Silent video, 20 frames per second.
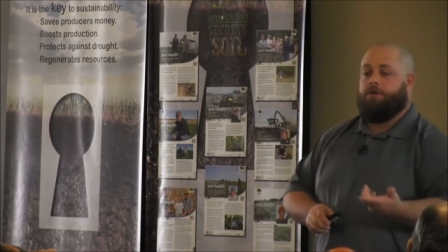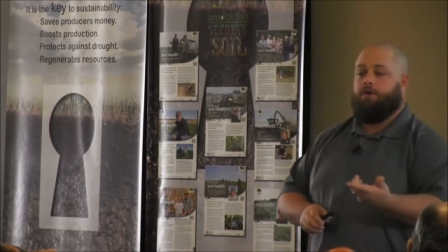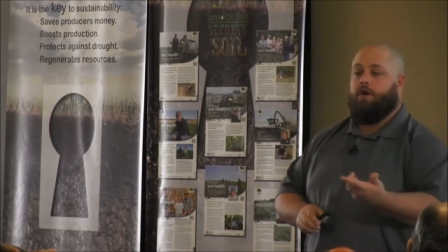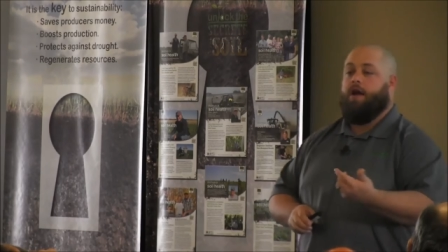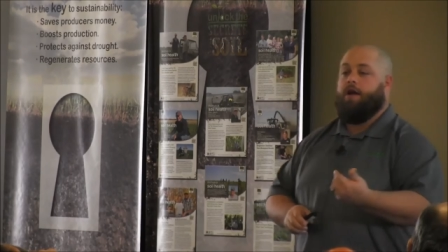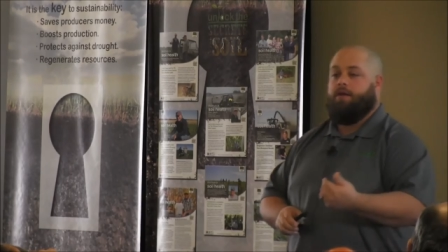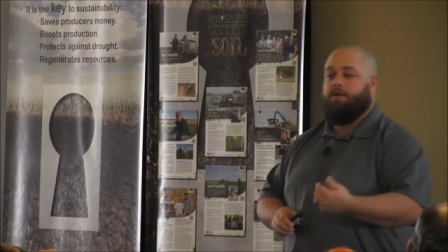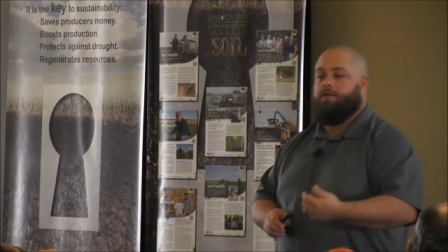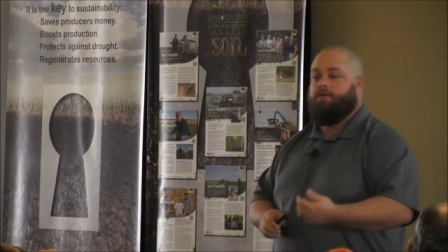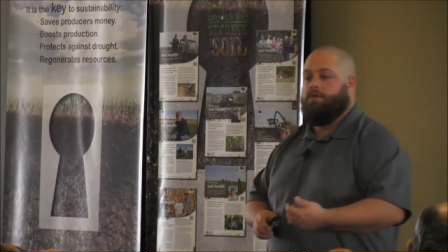a
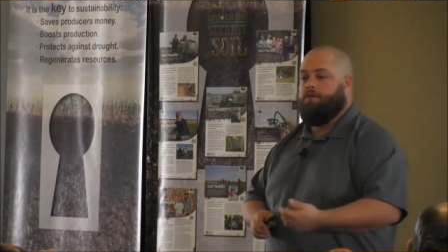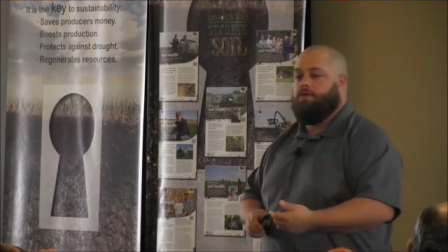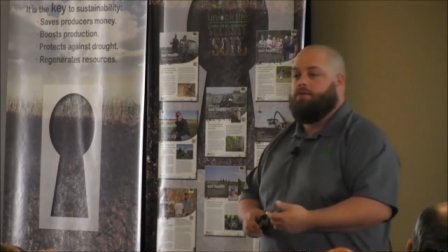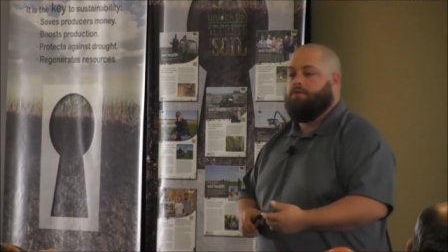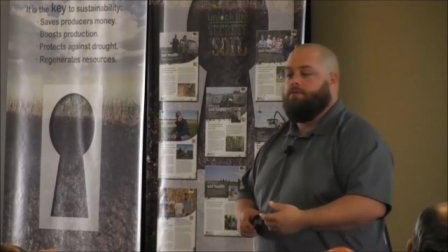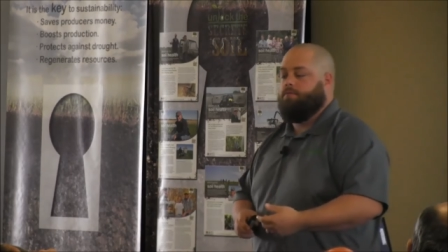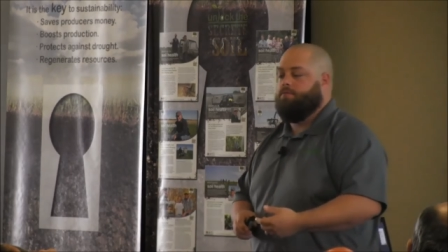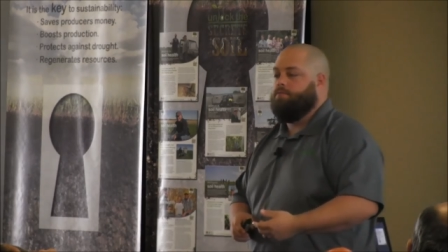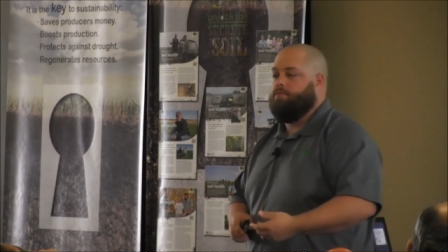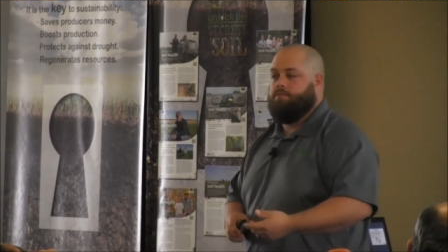great,
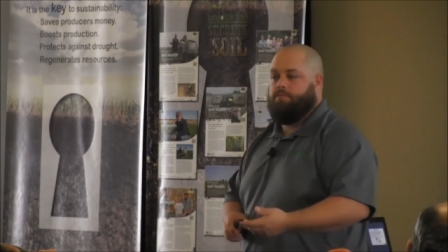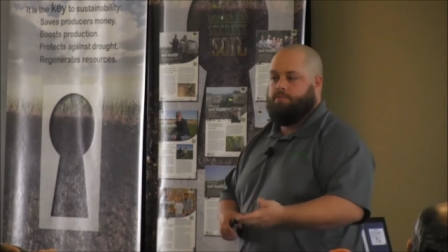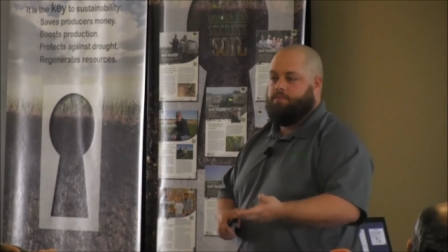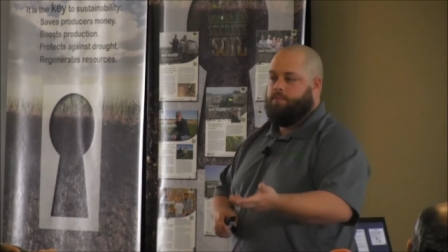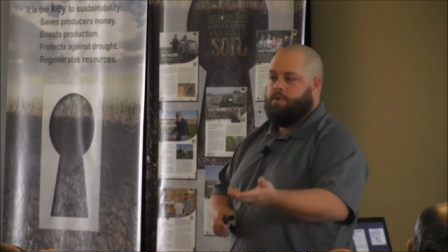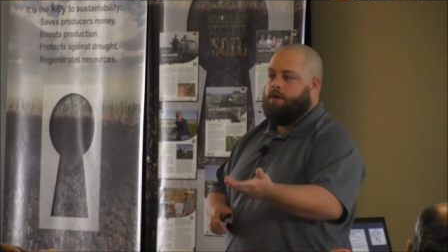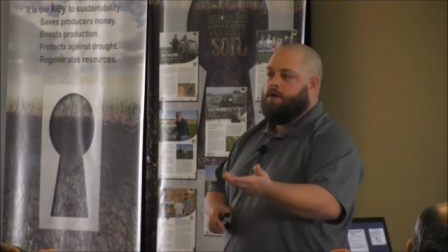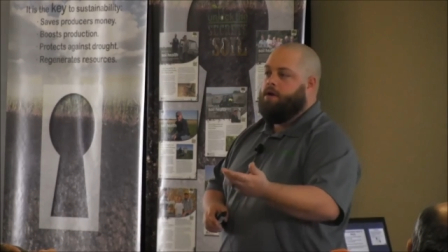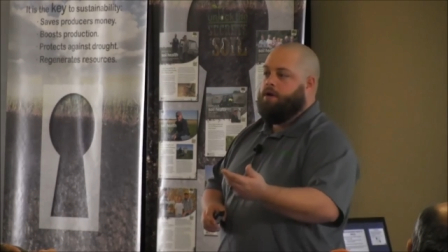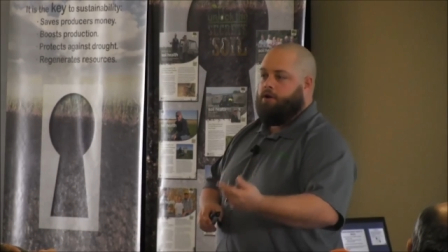
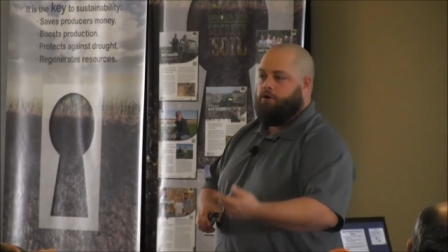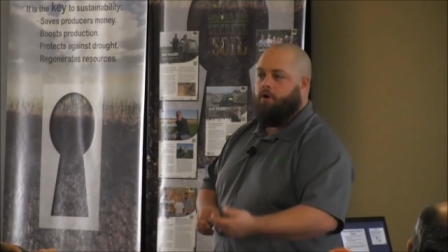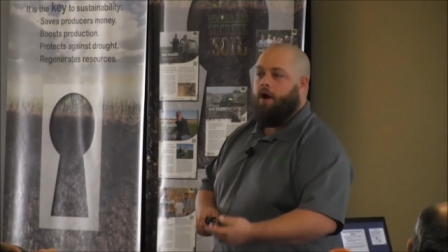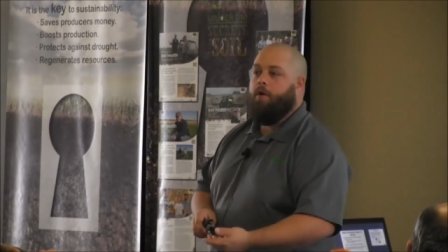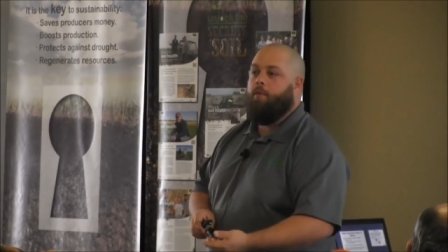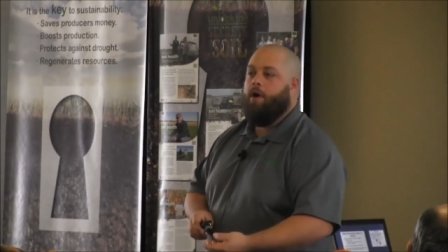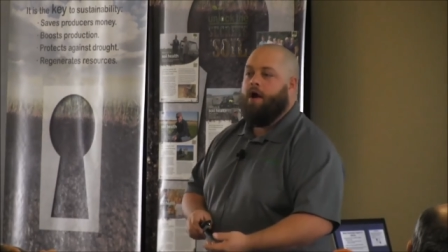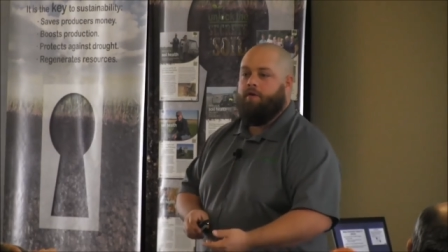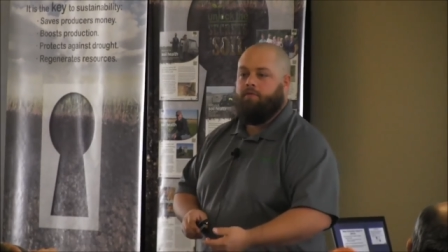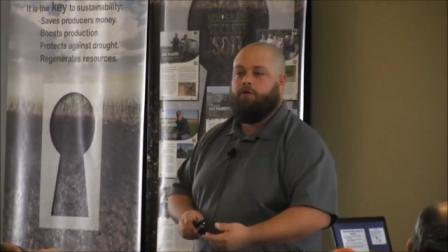
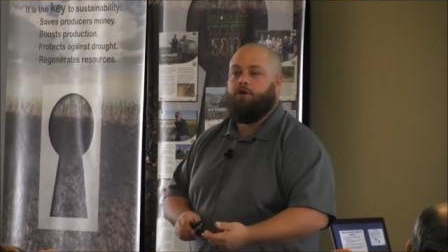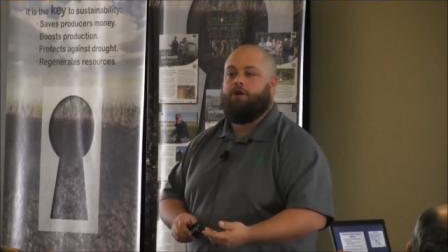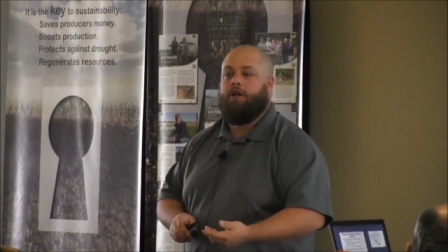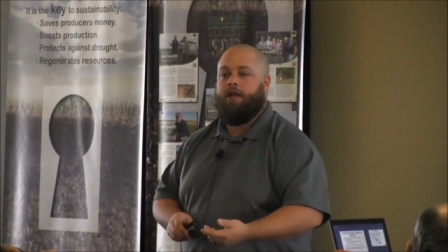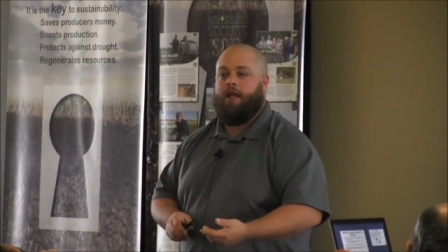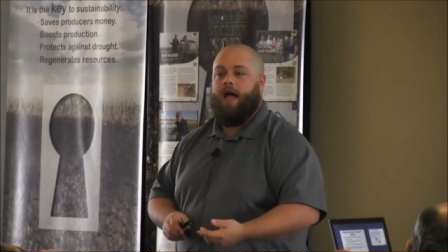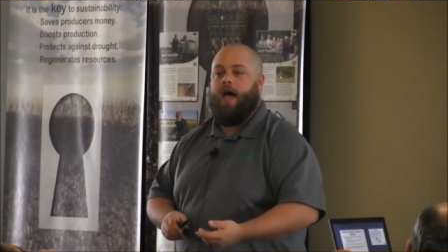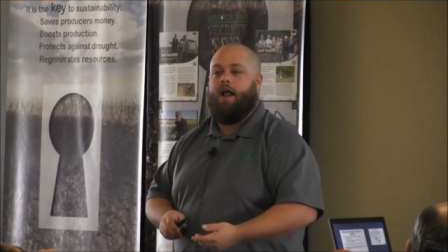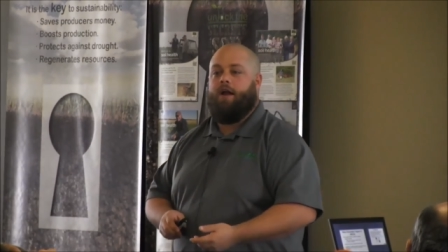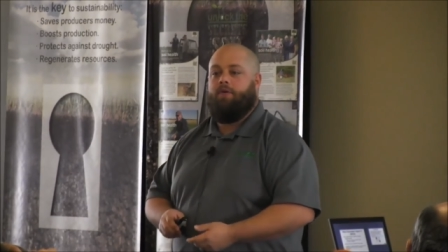great way of
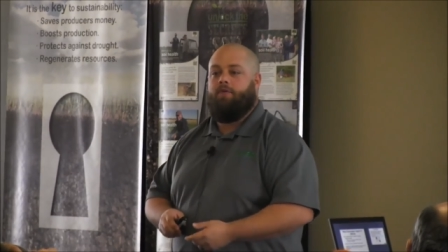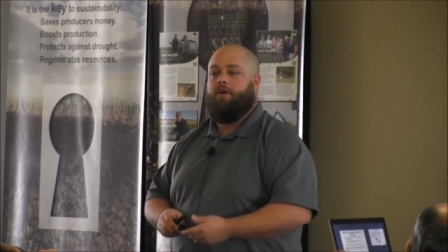looking at it,